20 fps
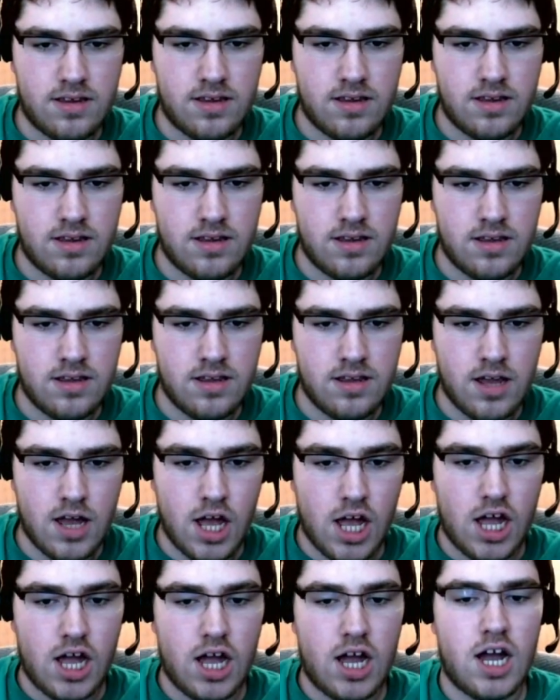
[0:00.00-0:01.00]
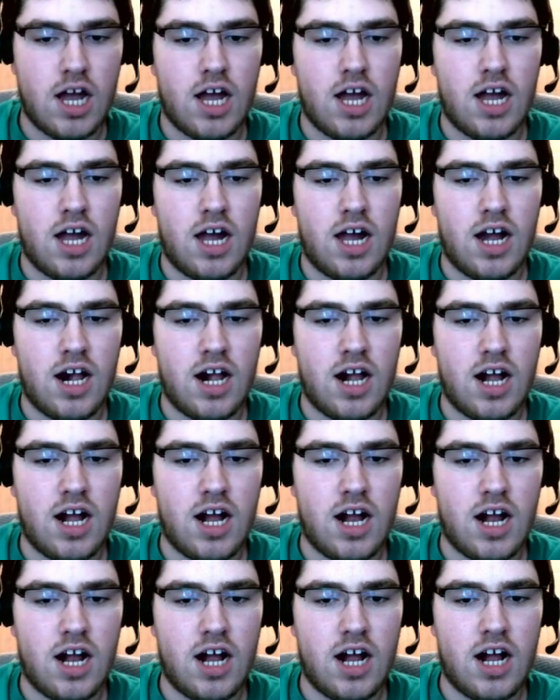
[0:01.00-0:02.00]

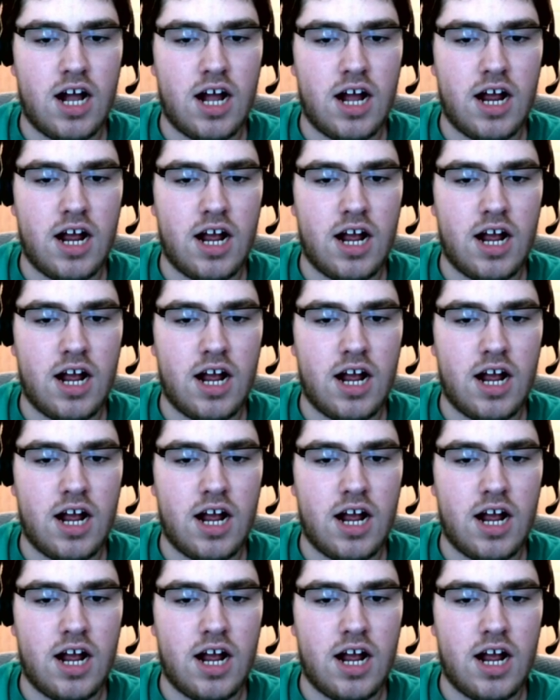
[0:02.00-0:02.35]
(no one is talking)